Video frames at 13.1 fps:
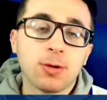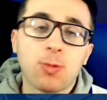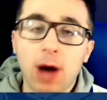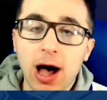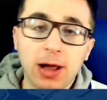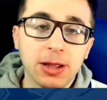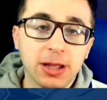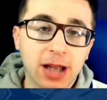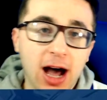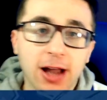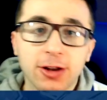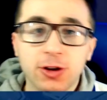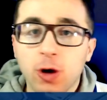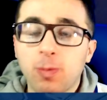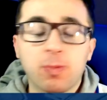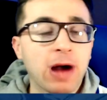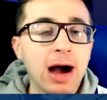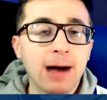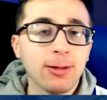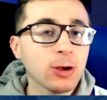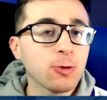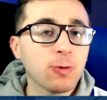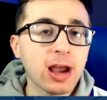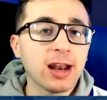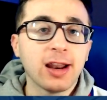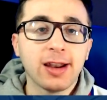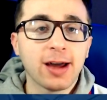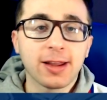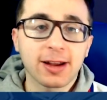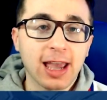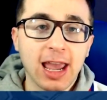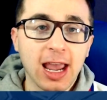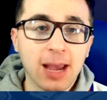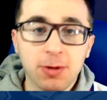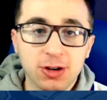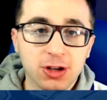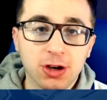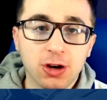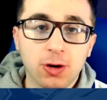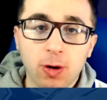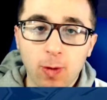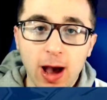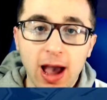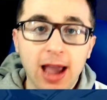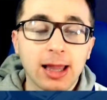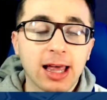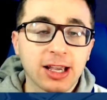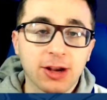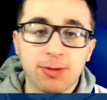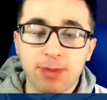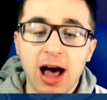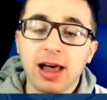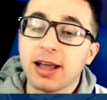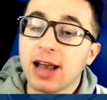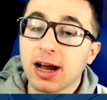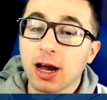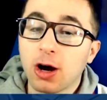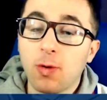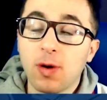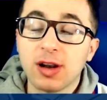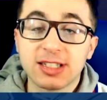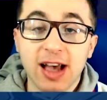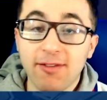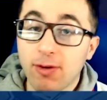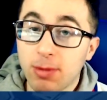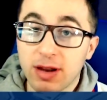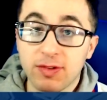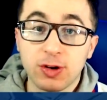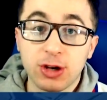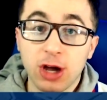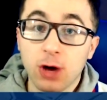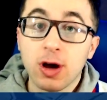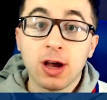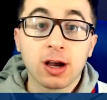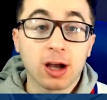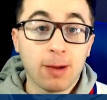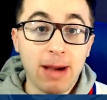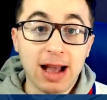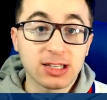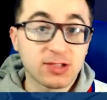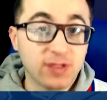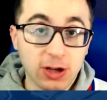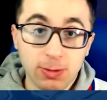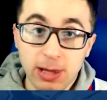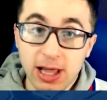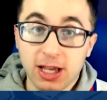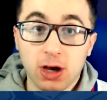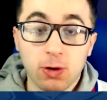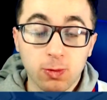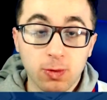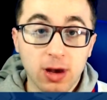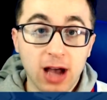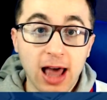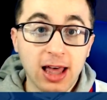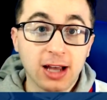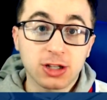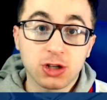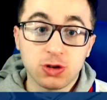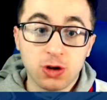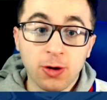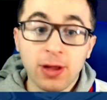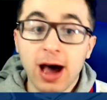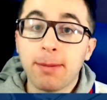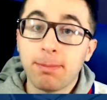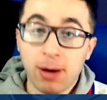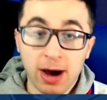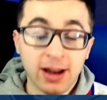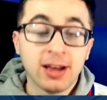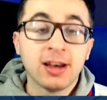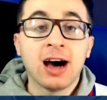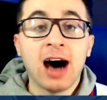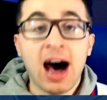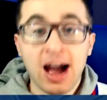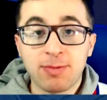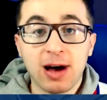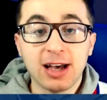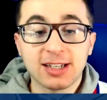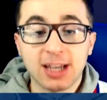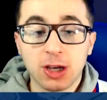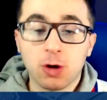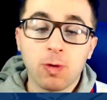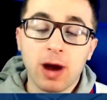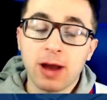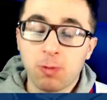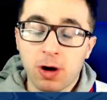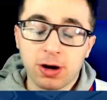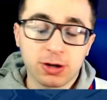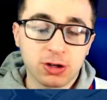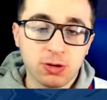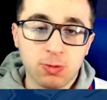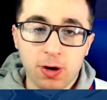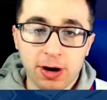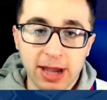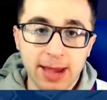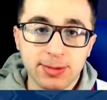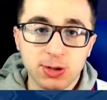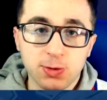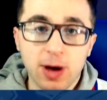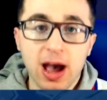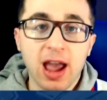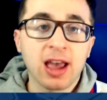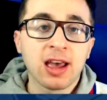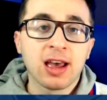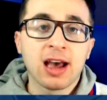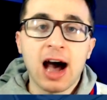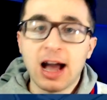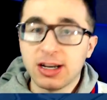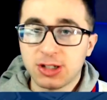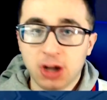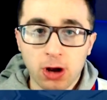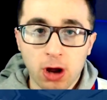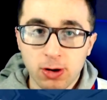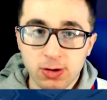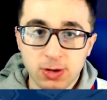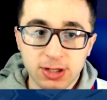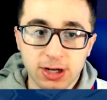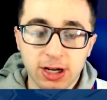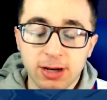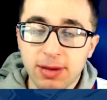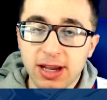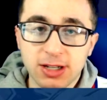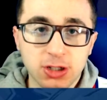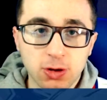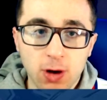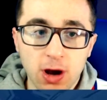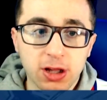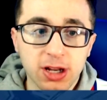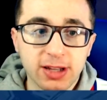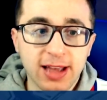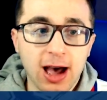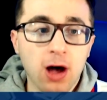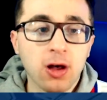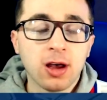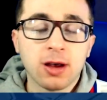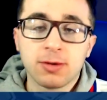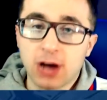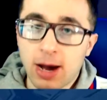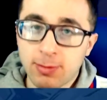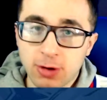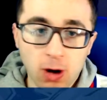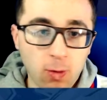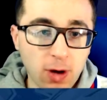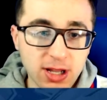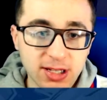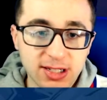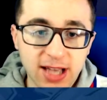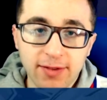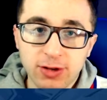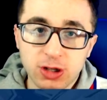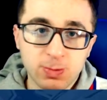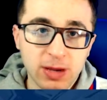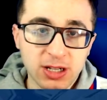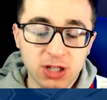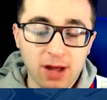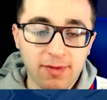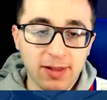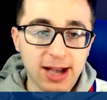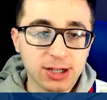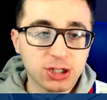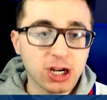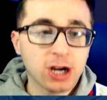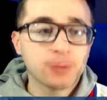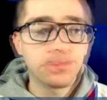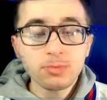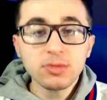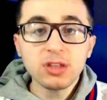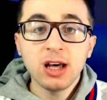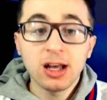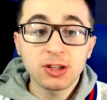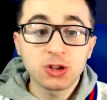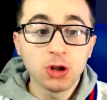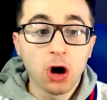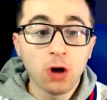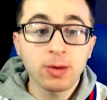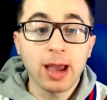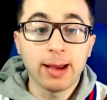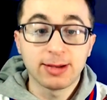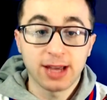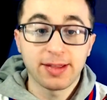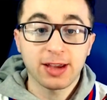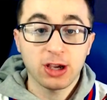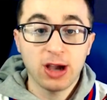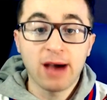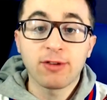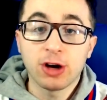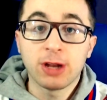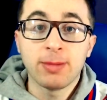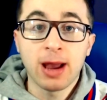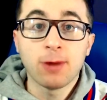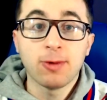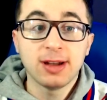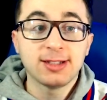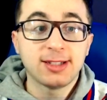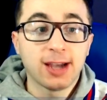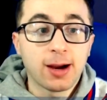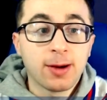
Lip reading: Probably not. You'll probably win another game or two away. Like, you're probably not going to go 1-7, but if you do, come back to this video and be like, yo, how the heck did you know that? But I'd probably say you win one or two more games away. I just don't know which ones they're going to be. It's too early to tell. So I'm going 1-7 just based off last year. Let's do the home games. I think you have a good amount of wins here.